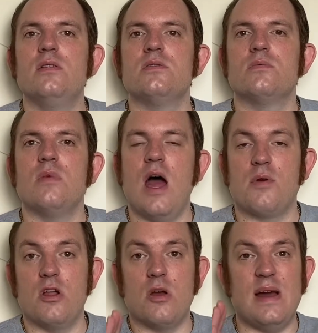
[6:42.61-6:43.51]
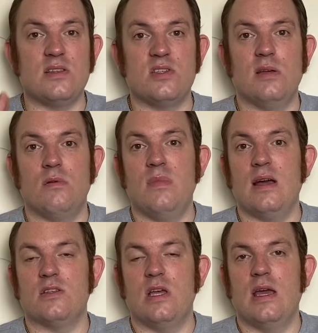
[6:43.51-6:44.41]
and I'm going to go back to Sam & Max